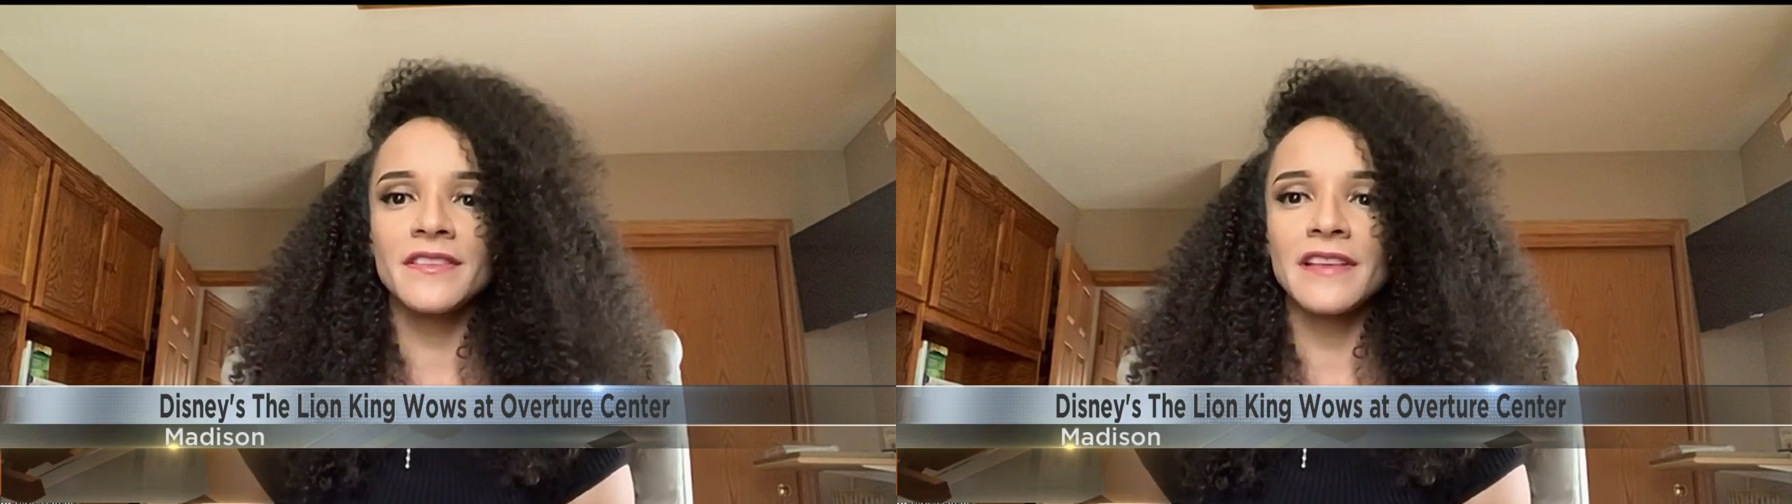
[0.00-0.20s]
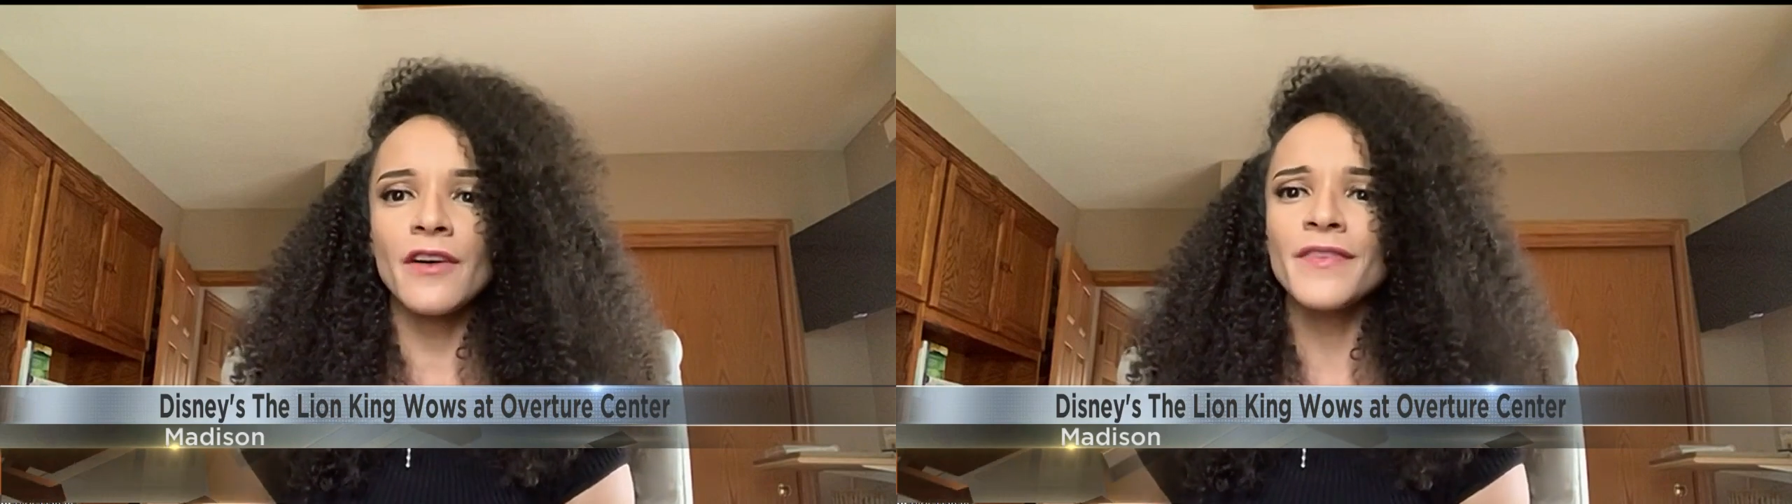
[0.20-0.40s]

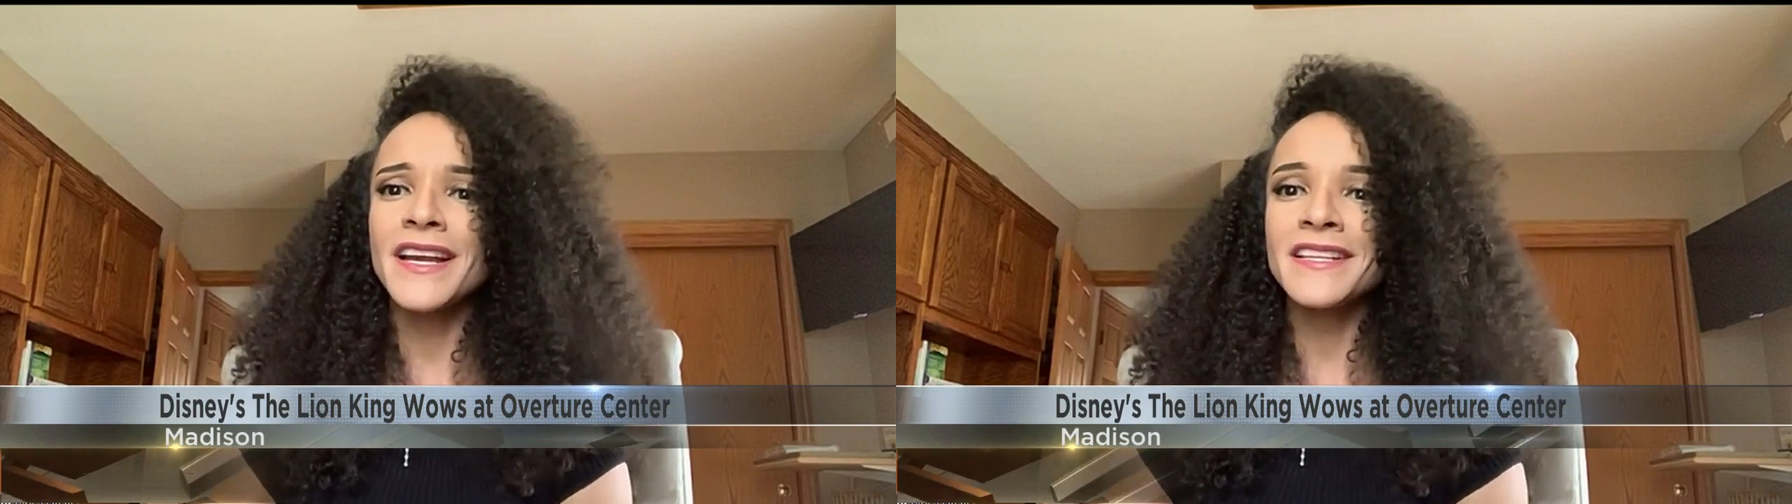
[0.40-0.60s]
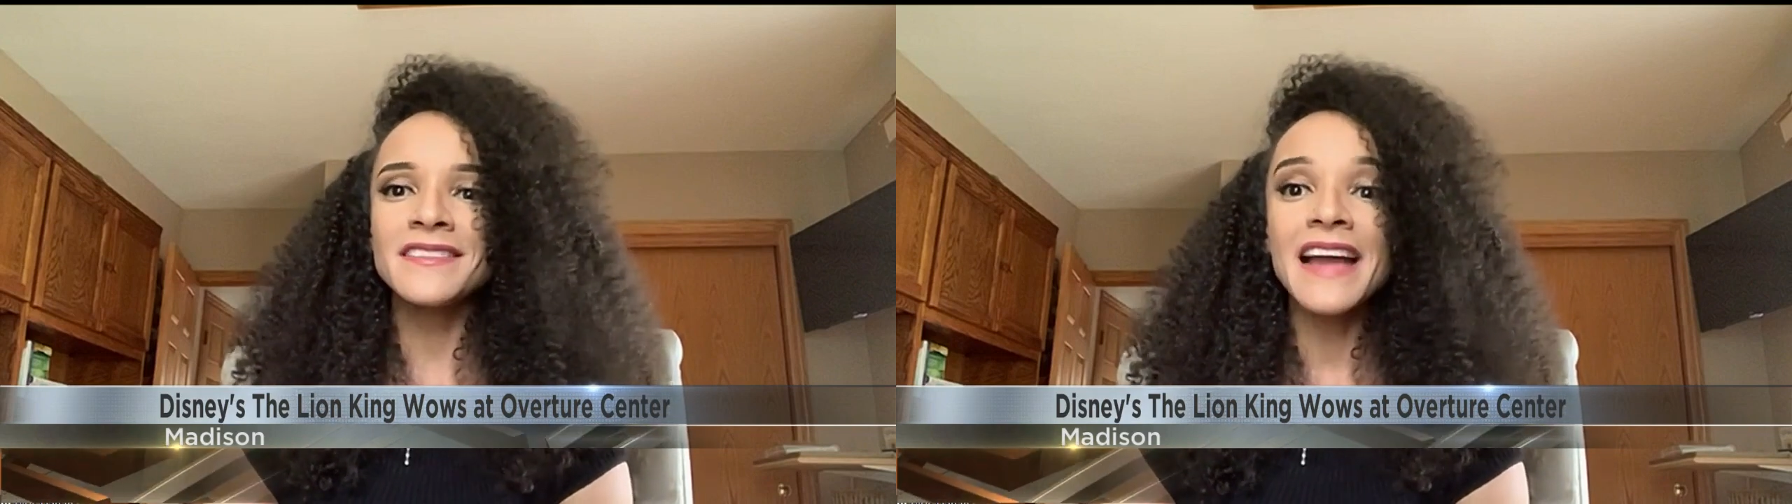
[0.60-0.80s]
itself,
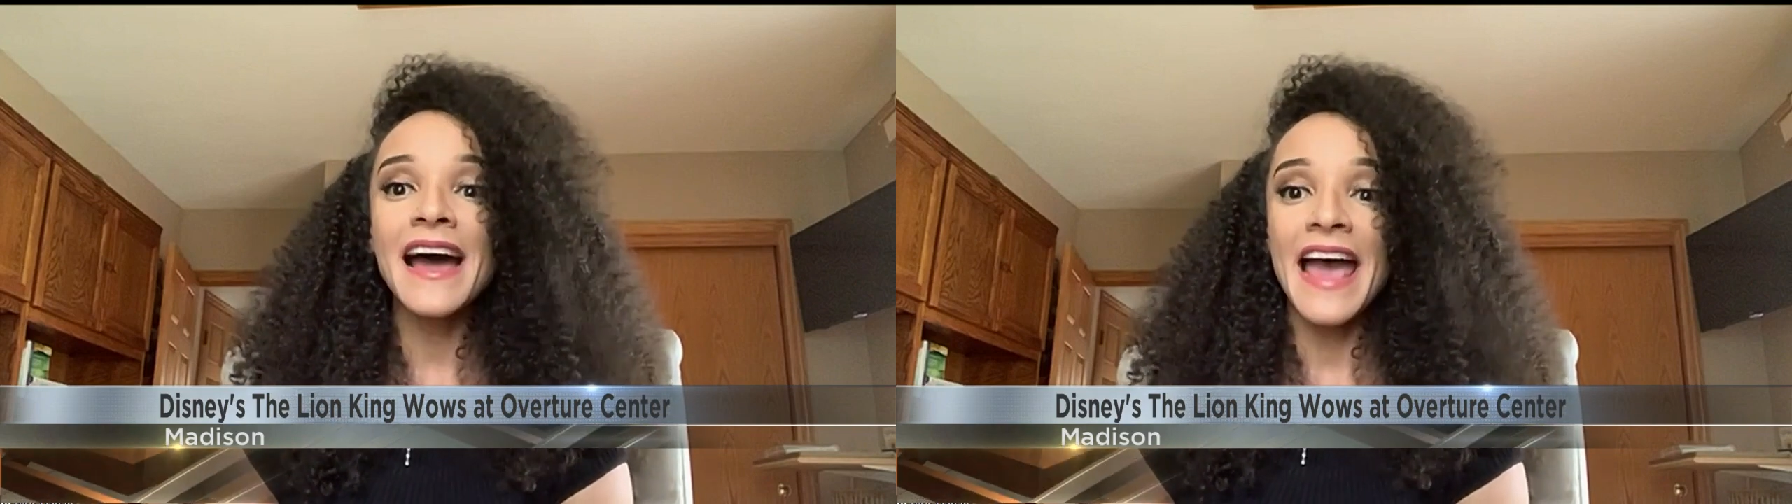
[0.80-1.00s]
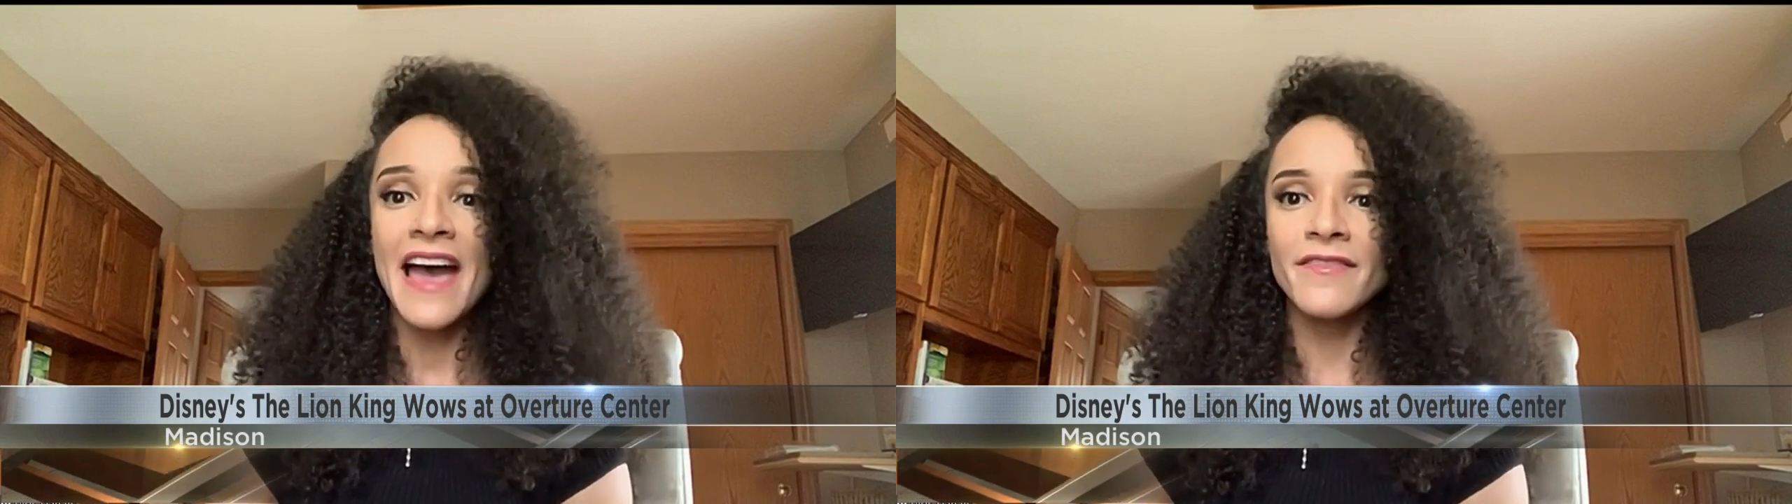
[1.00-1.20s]
it's
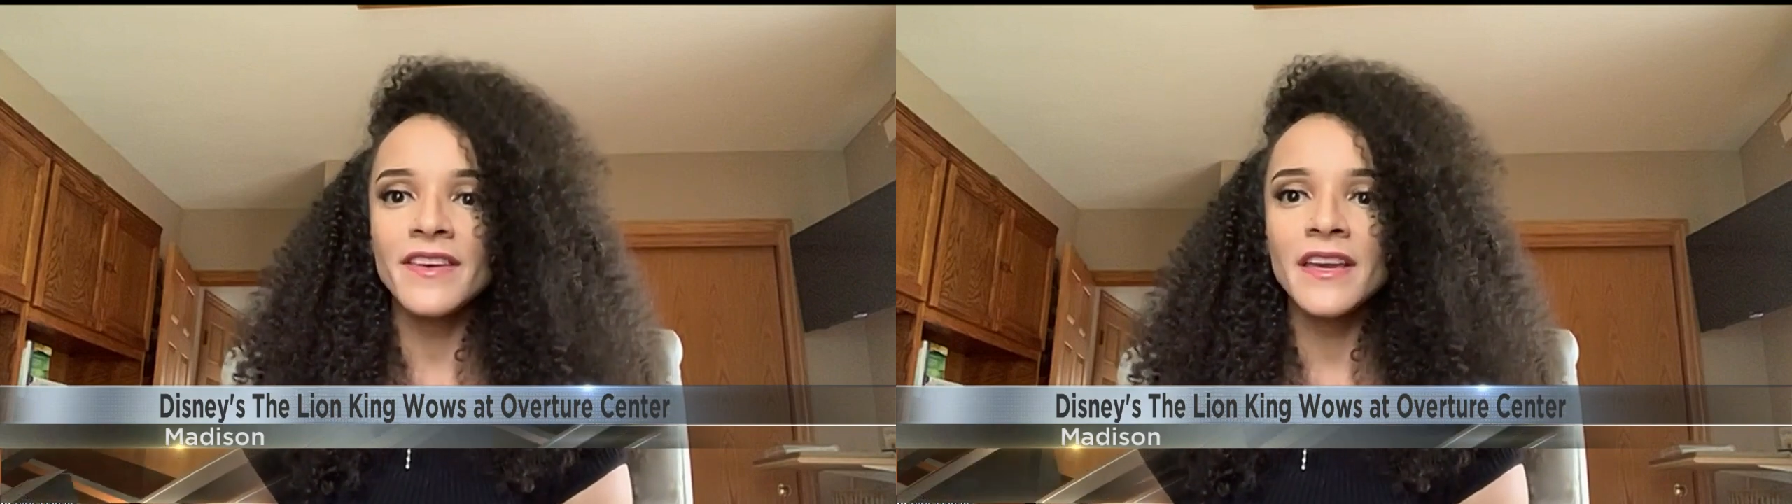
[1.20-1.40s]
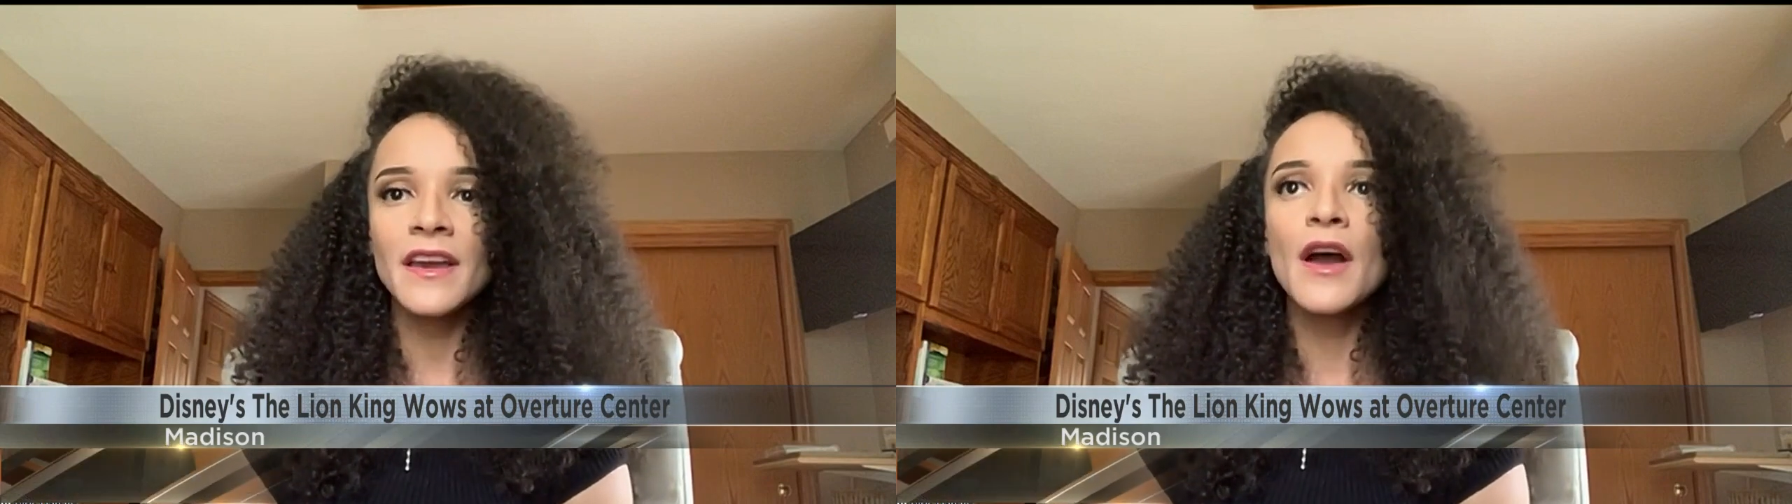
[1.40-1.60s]
not
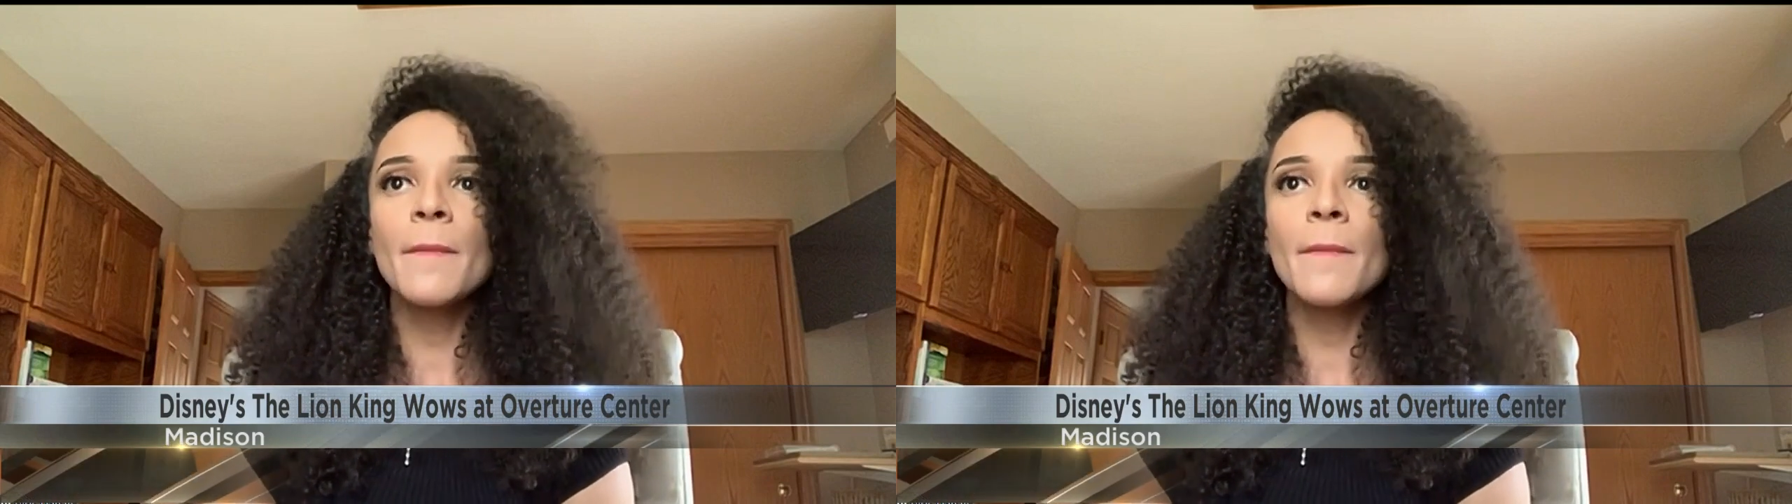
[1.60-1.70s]
heavy,